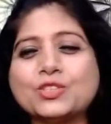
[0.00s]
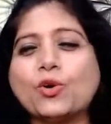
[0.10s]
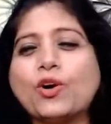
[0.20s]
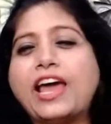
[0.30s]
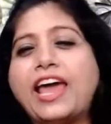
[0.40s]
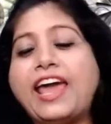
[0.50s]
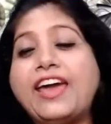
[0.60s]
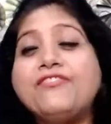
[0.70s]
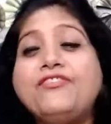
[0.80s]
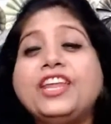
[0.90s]
So
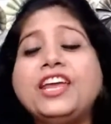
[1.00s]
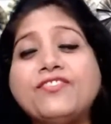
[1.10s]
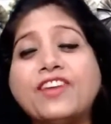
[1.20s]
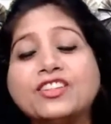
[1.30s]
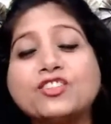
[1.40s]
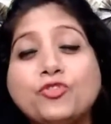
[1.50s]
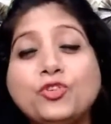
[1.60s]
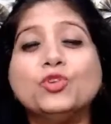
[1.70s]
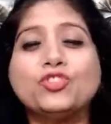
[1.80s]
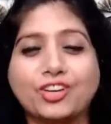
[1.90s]
everyone's
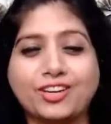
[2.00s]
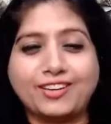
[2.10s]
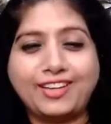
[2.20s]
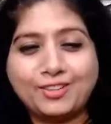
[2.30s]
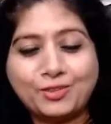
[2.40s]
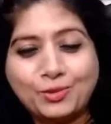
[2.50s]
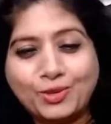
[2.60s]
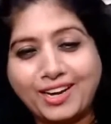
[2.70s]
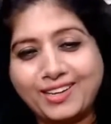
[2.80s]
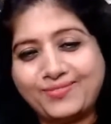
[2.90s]
future is
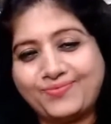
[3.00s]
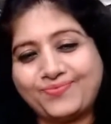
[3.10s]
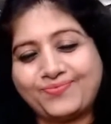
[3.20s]
Durga.